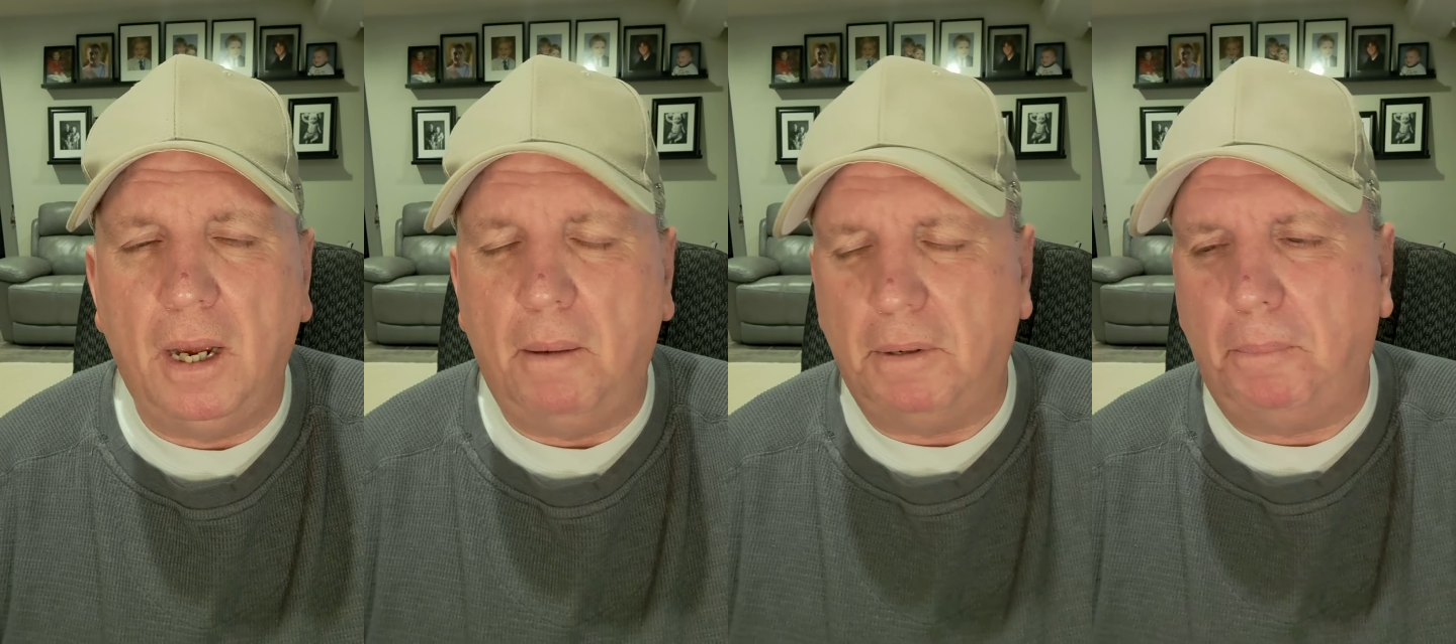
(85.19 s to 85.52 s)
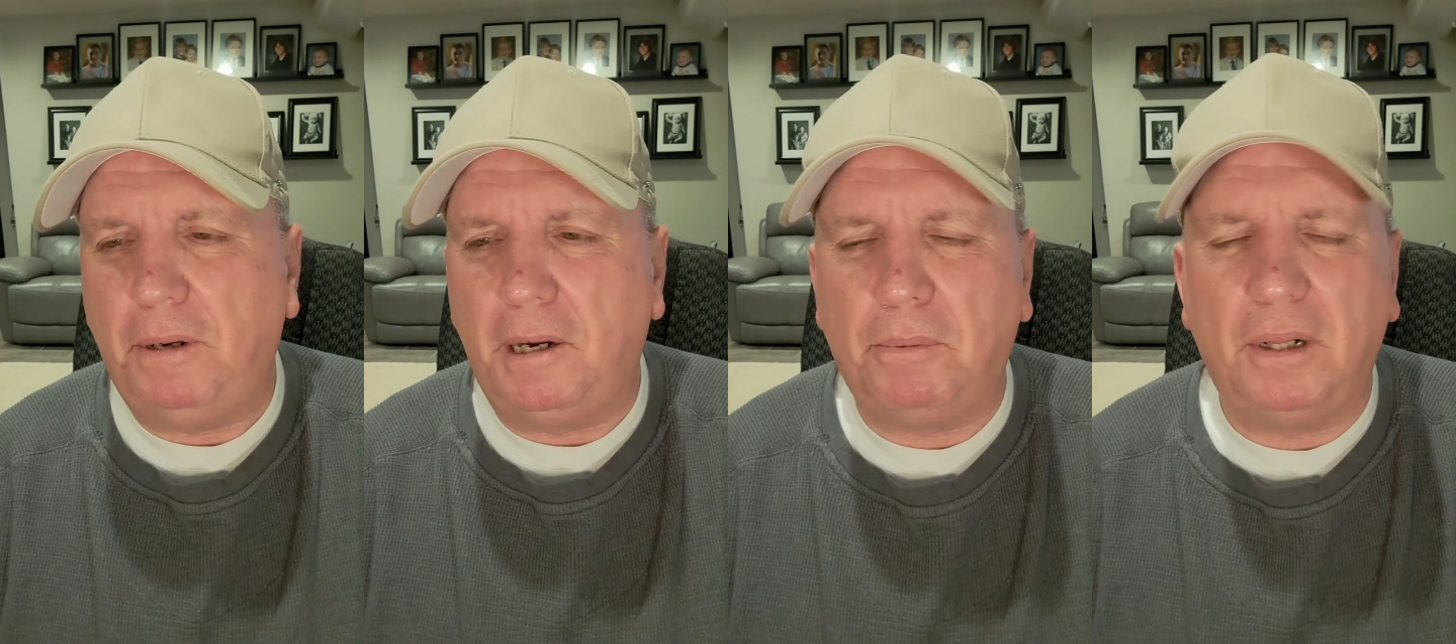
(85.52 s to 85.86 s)
But
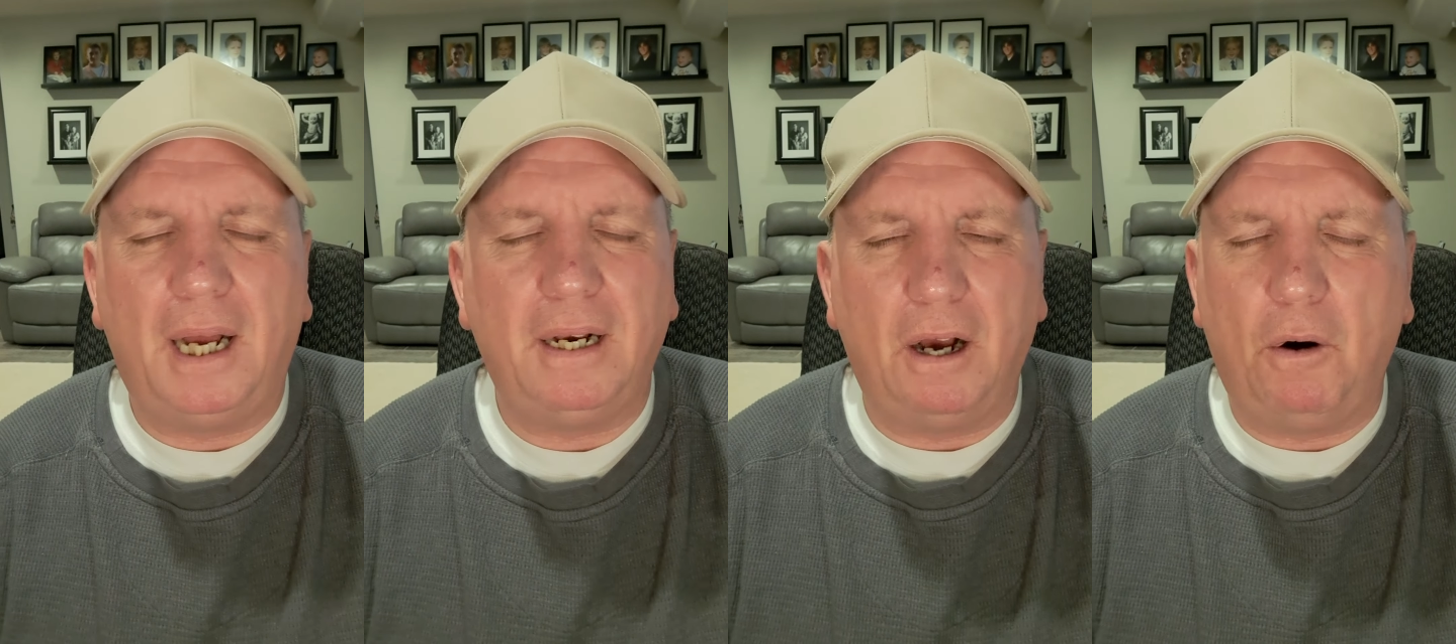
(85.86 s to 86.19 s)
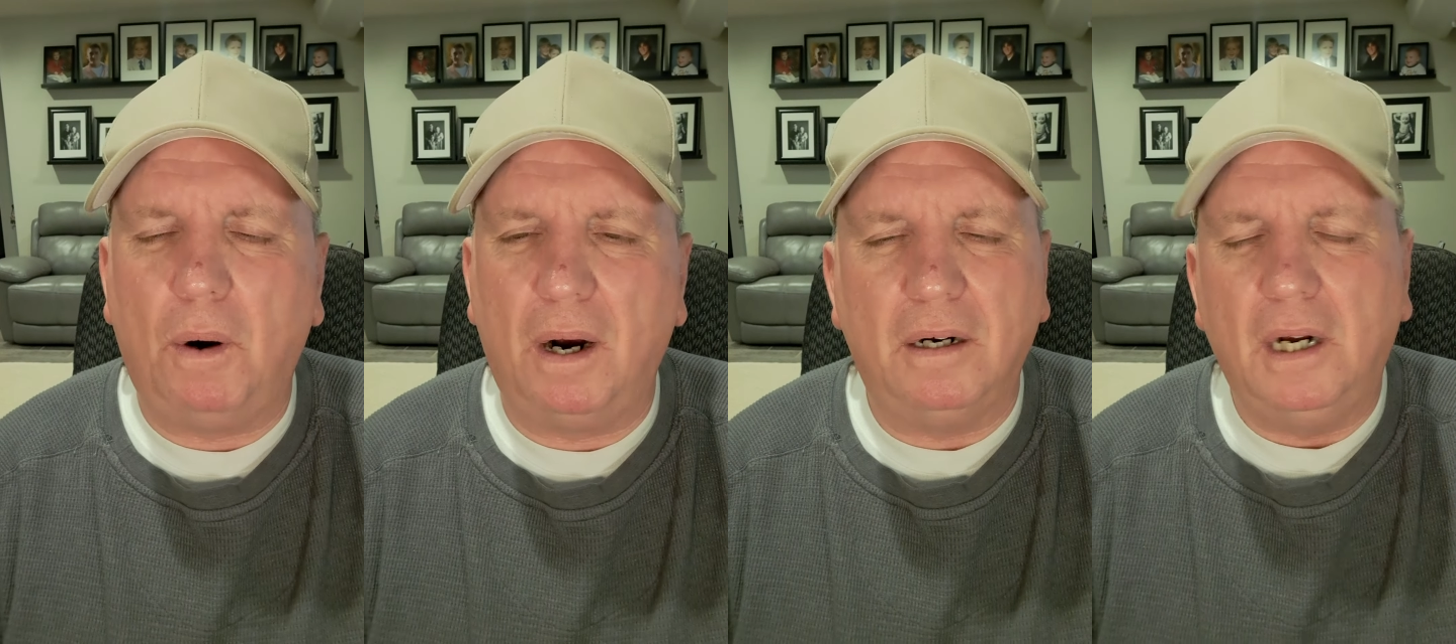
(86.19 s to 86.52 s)
people I
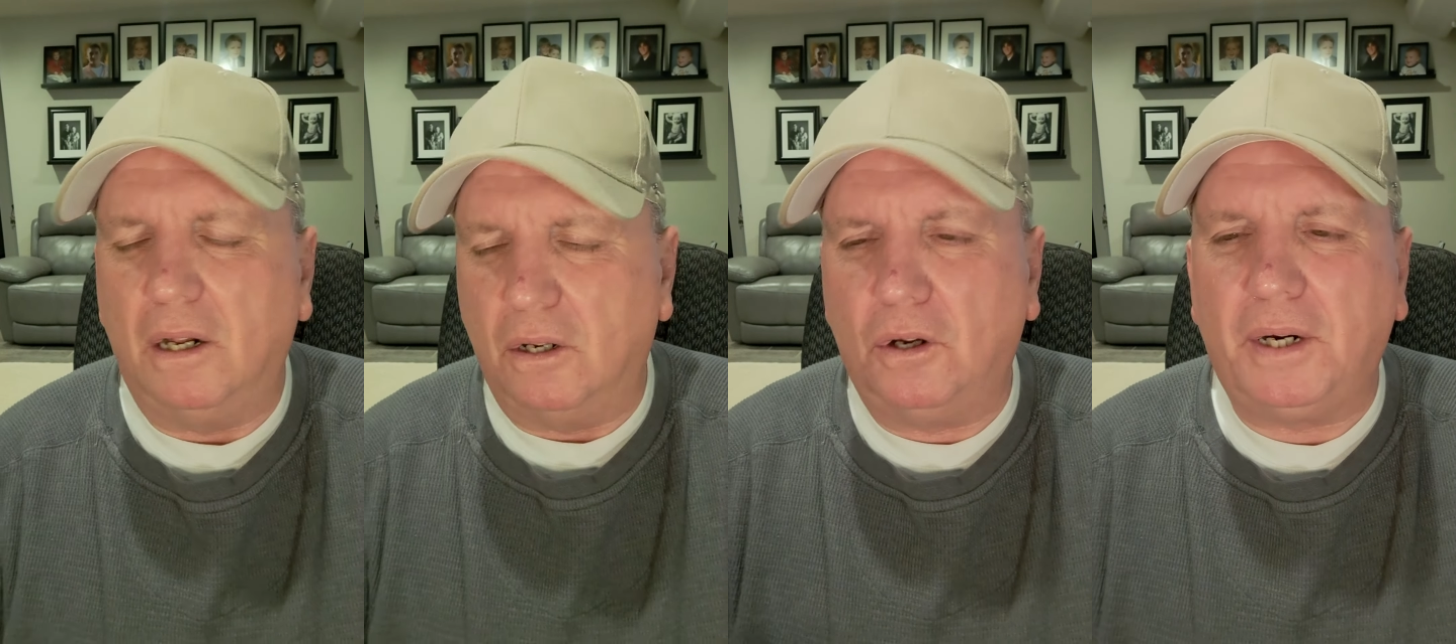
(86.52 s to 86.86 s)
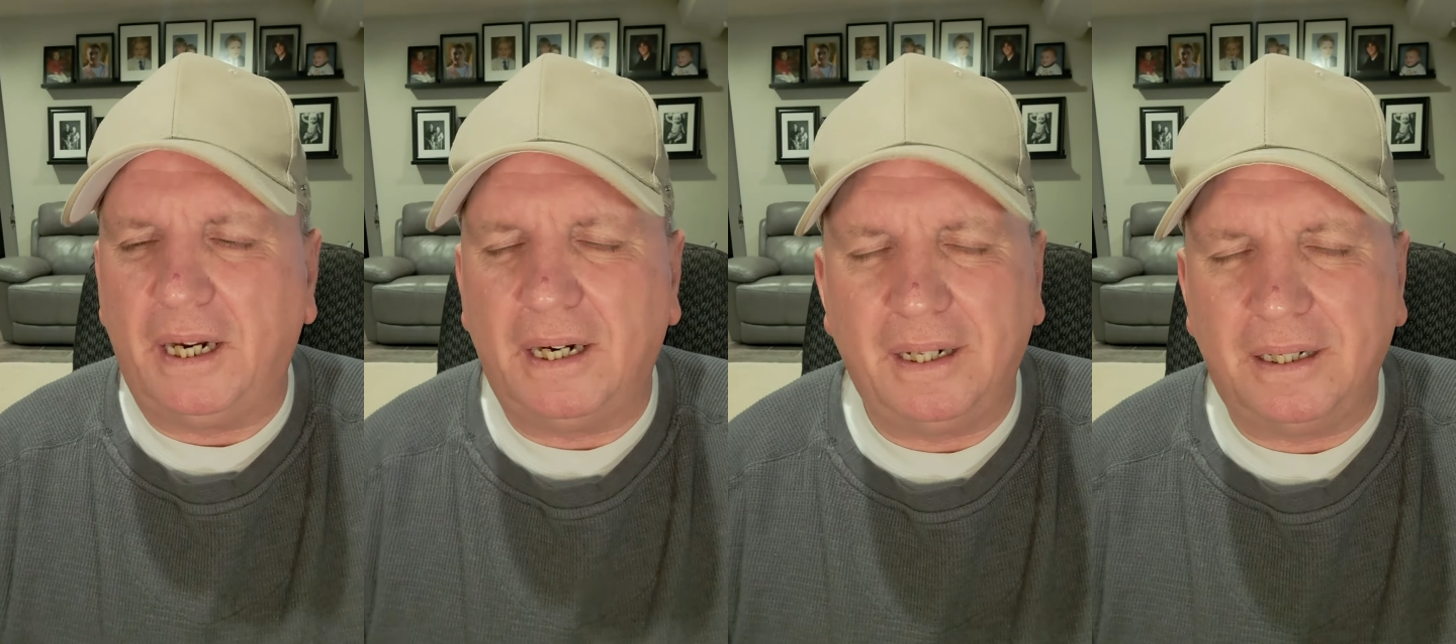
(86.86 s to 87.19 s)
know are
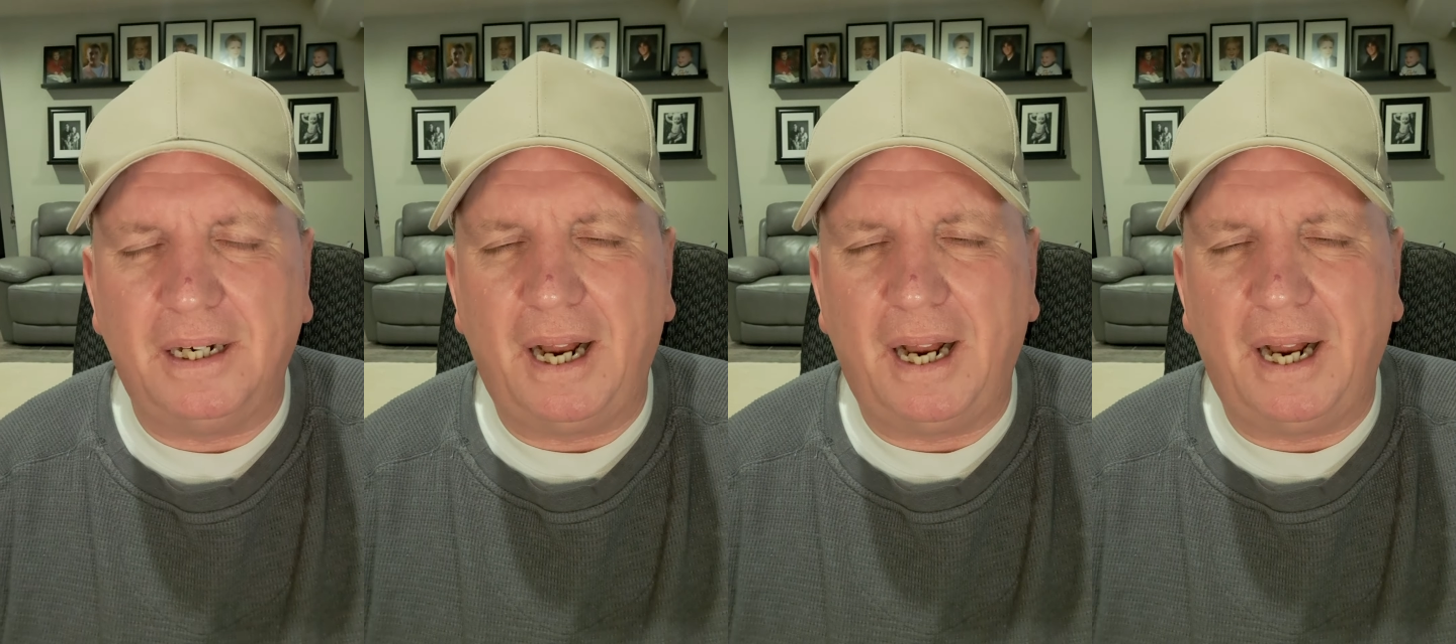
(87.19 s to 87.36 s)
looking at the